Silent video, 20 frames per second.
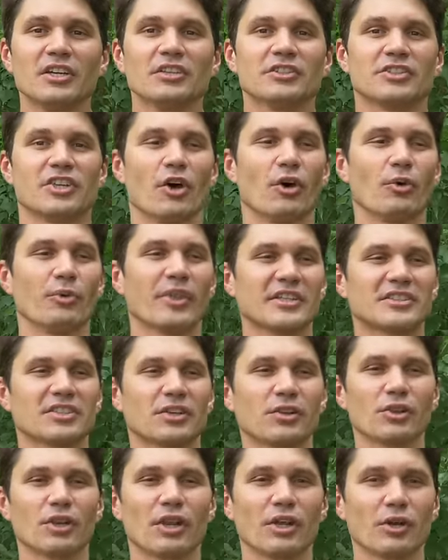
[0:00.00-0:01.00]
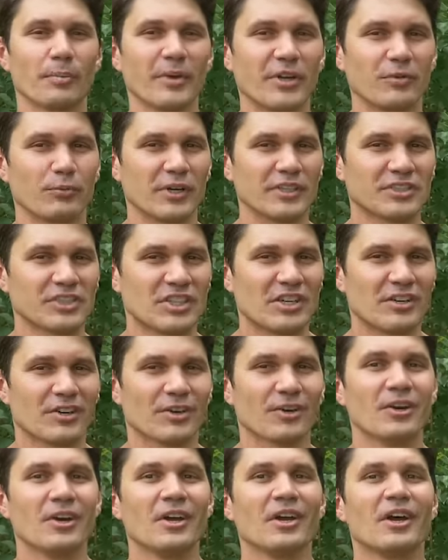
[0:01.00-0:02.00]
So that's a little bit
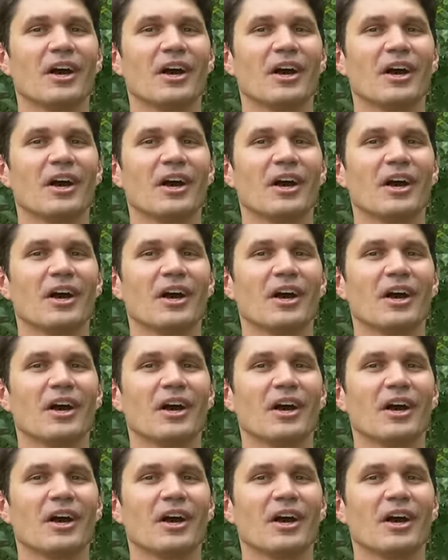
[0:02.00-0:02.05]
riskier,